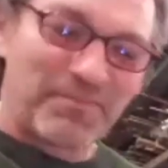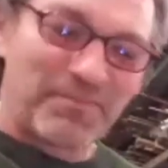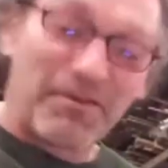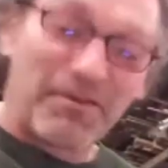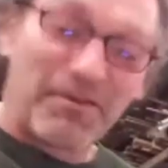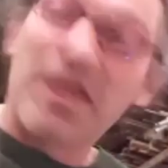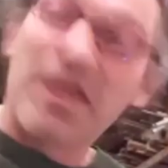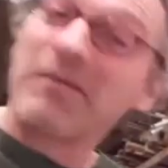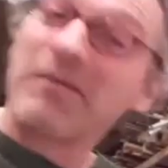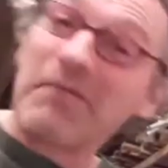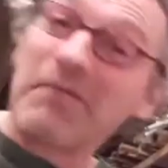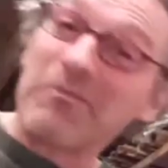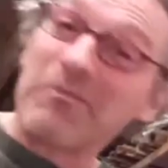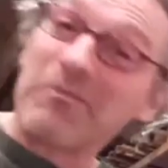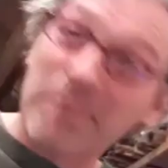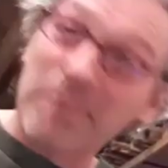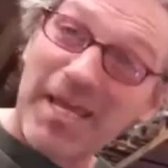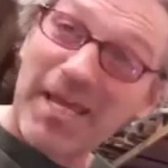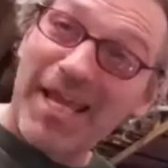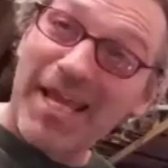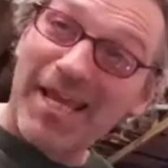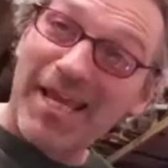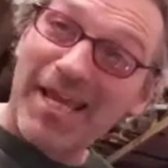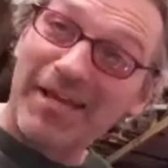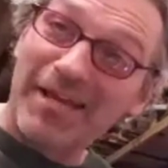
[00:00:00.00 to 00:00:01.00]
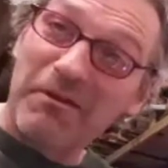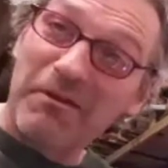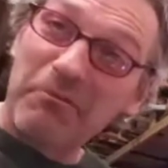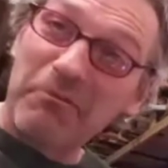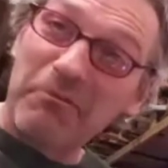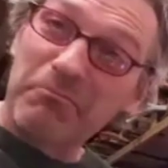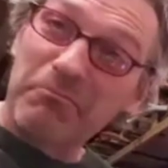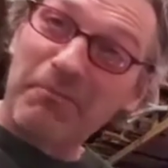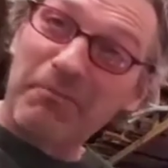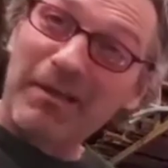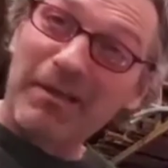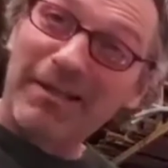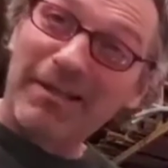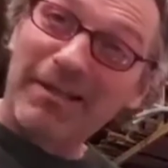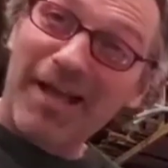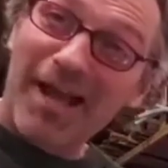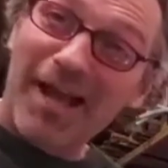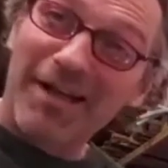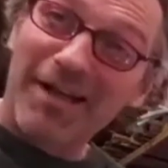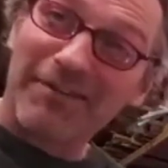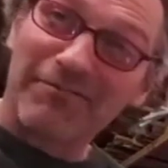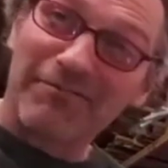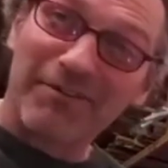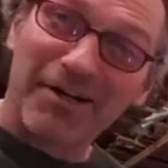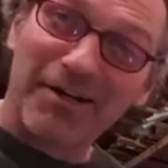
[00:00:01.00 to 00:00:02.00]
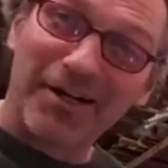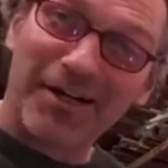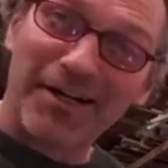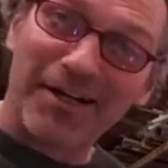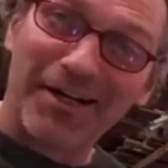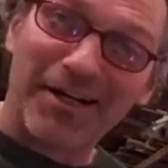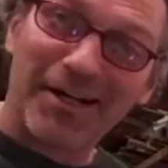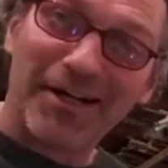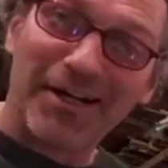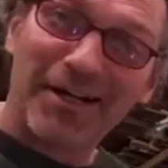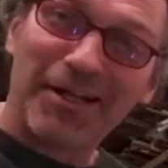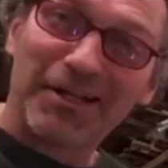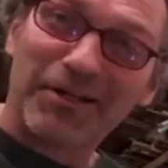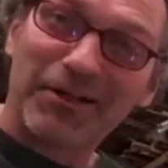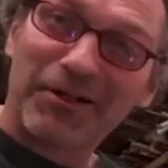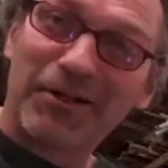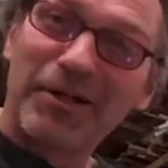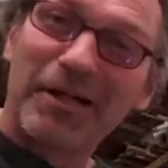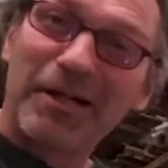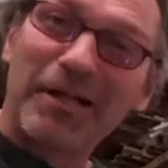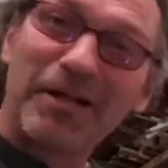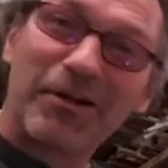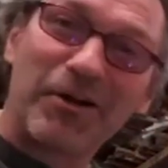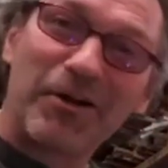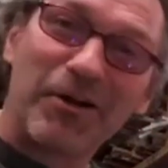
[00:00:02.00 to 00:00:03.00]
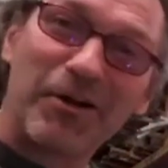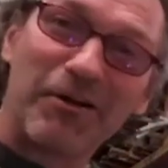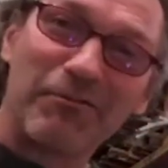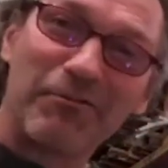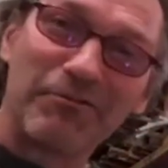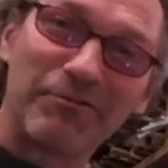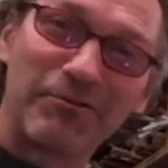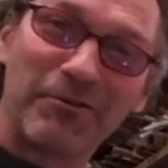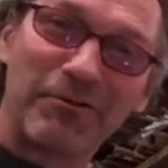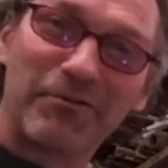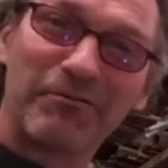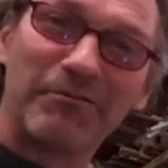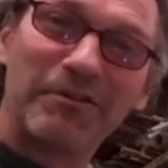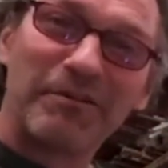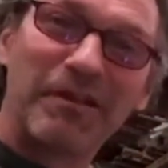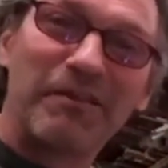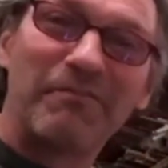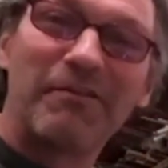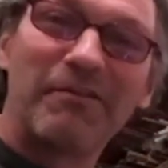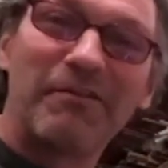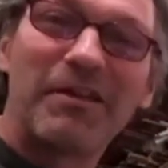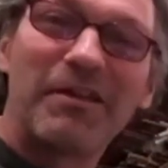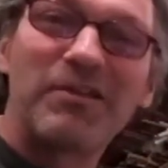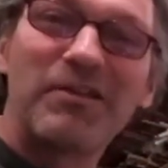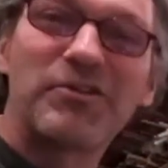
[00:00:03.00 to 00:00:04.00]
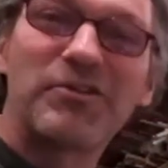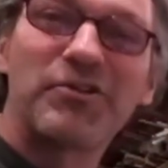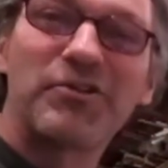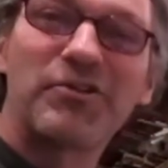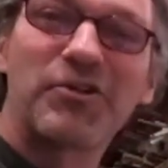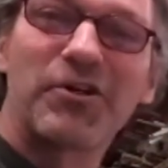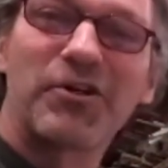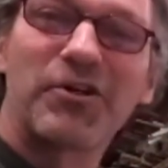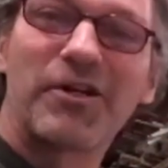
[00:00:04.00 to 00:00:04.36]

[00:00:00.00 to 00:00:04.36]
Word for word: Anyway, for me, it's been kind of a learning curve, sort of an adventure.